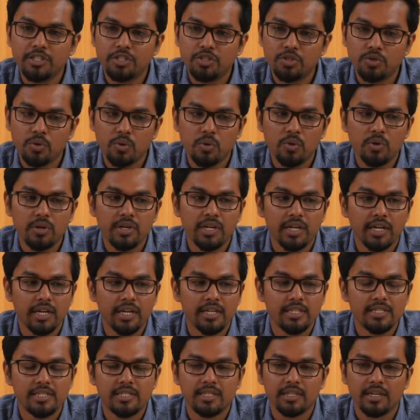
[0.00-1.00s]
stored
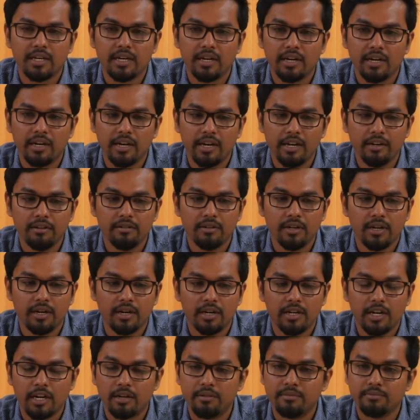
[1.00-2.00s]
is in
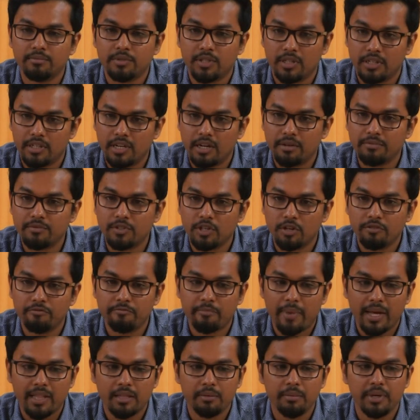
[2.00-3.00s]
terms of
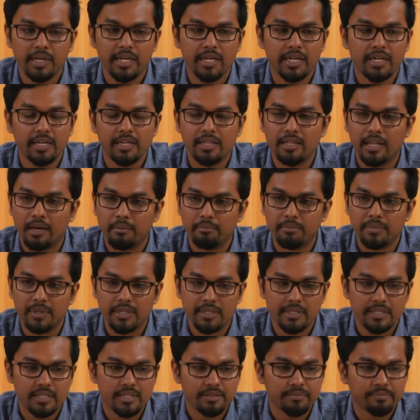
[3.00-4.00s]
mathematical
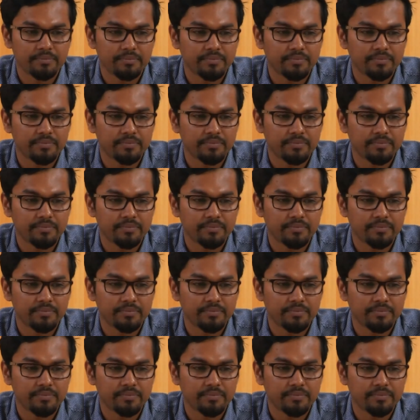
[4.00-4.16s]
numbers.